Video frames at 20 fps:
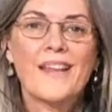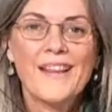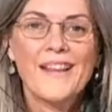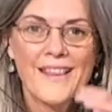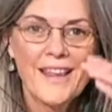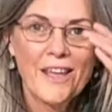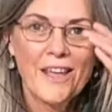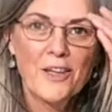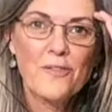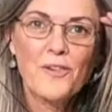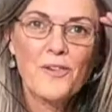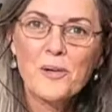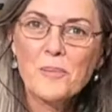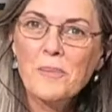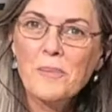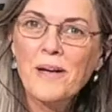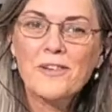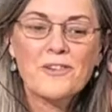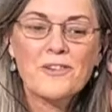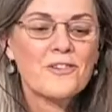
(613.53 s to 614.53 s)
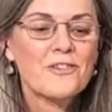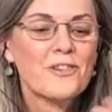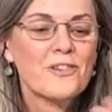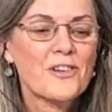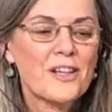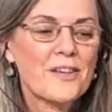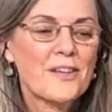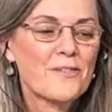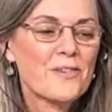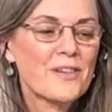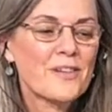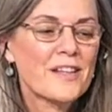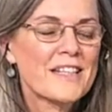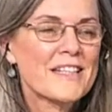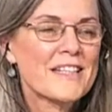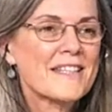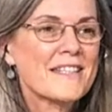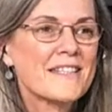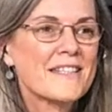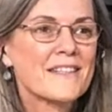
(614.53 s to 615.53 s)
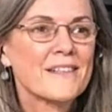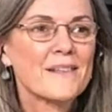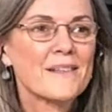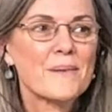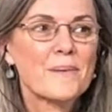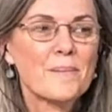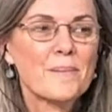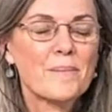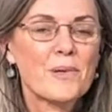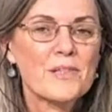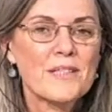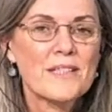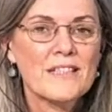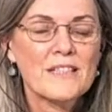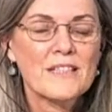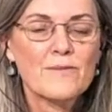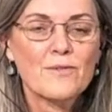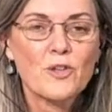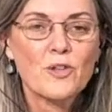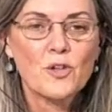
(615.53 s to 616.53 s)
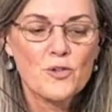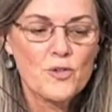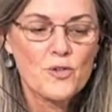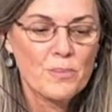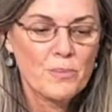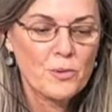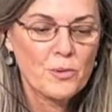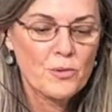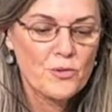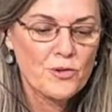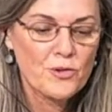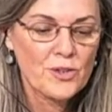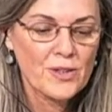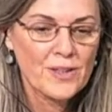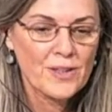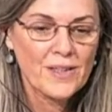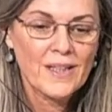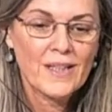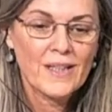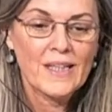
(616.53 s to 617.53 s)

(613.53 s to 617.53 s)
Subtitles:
Thank you very much, Turkey, for this positive contribution.